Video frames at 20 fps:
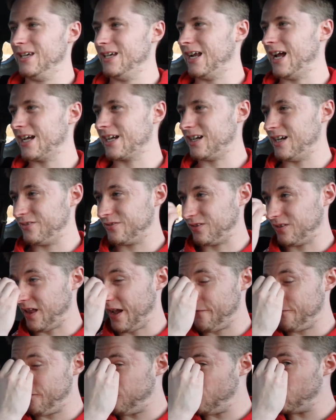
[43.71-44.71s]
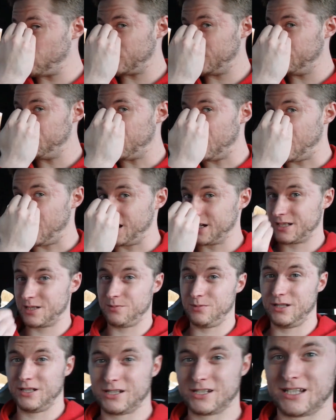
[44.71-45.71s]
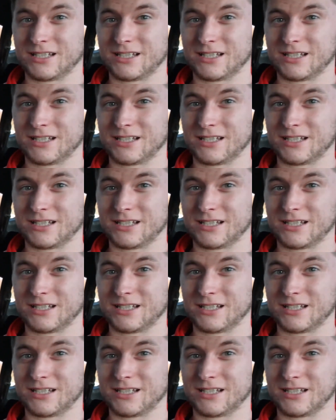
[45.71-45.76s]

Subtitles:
And I got it for like $40, but